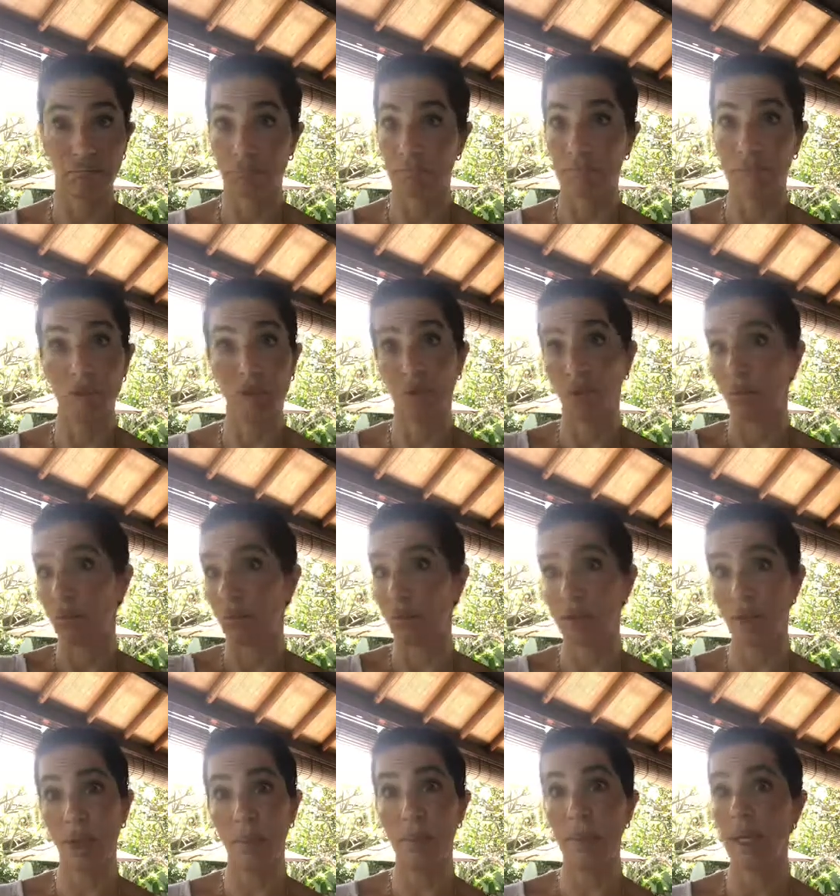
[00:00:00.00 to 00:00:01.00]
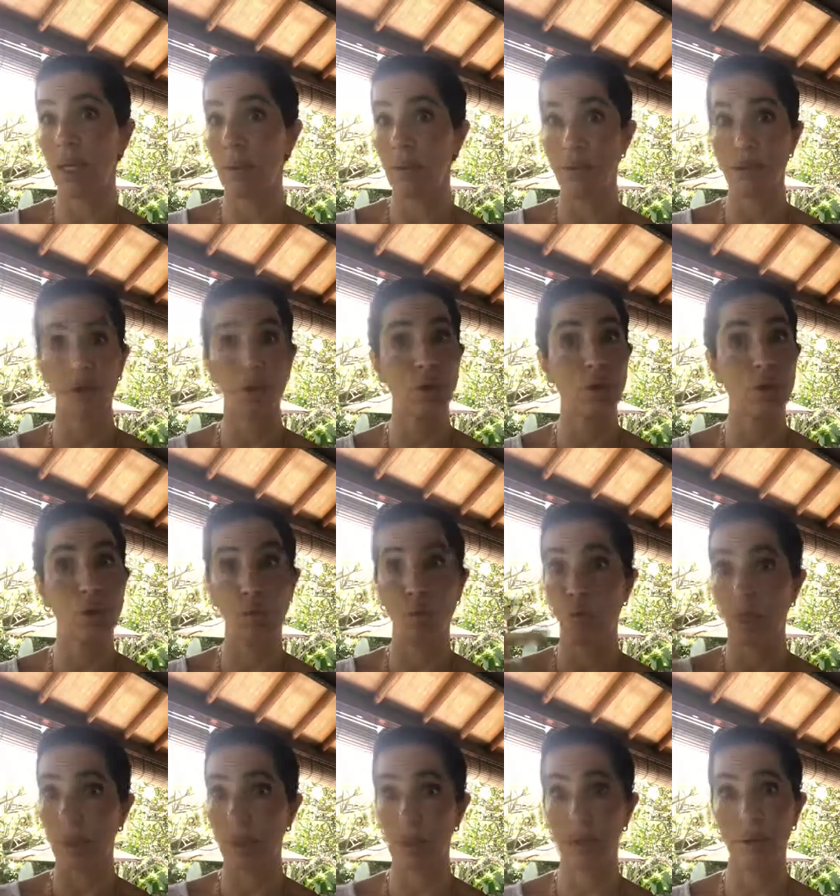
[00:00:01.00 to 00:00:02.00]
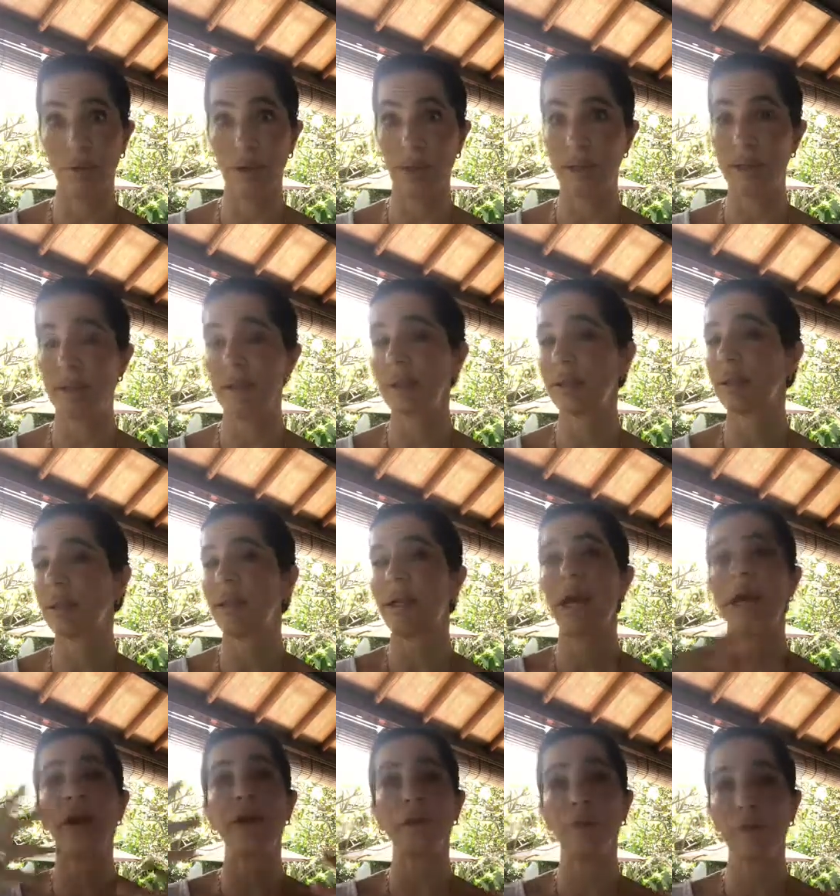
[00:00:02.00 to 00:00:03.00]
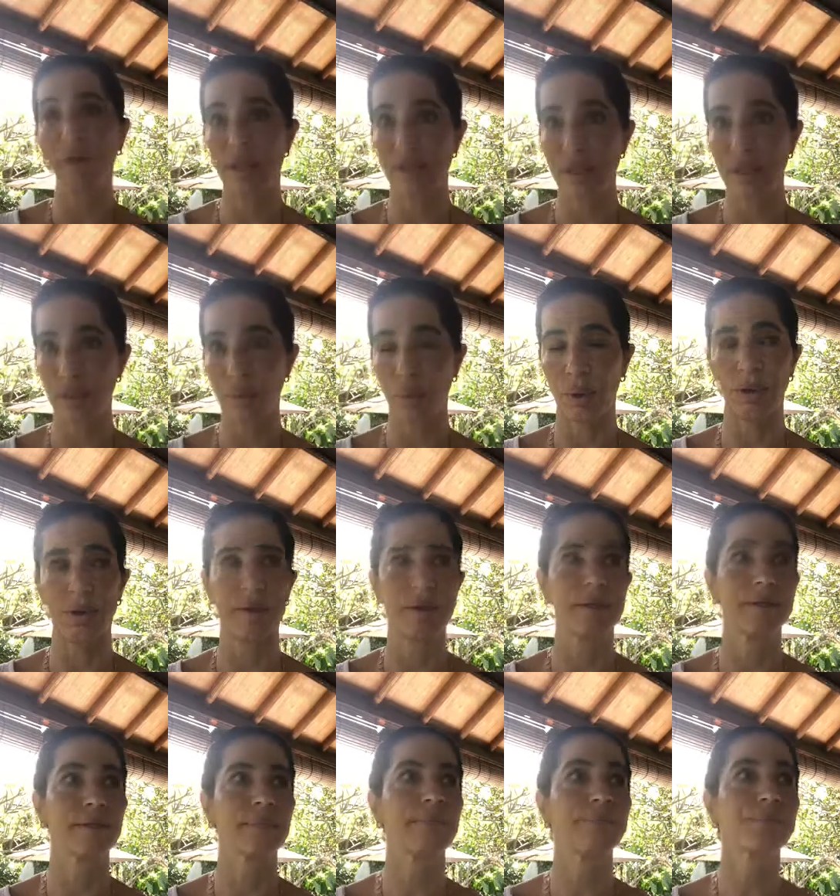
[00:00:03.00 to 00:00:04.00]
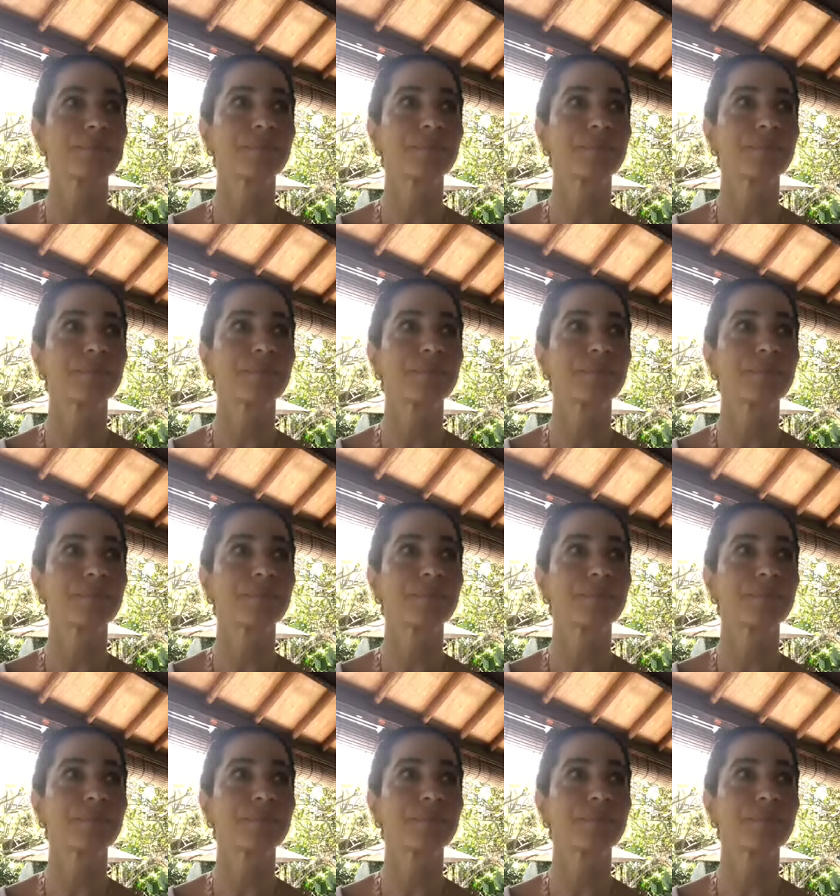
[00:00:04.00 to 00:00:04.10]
You know, it was not me, it was not you, nobody created this scenario, it is what it is.